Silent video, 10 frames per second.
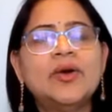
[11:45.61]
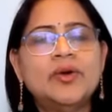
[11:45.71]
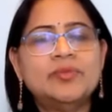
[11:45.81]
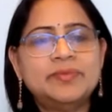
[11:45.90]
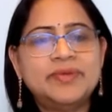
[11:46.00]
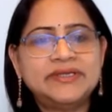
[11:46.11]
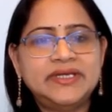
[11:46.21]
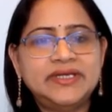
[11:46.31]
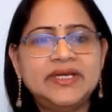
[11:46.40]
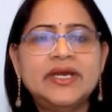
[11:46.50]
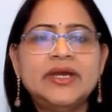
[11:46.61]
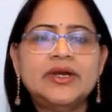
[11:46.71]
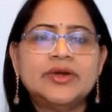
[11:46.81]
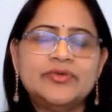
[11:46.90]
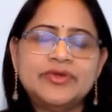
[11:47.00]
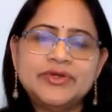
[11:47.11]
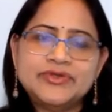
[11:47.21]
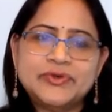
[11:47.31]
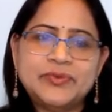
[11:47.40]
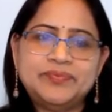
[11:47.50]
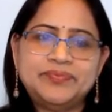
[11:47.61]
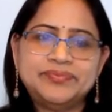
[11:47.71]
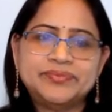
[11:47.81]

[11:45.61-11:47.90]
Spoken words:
Homeopathic Covidoscope.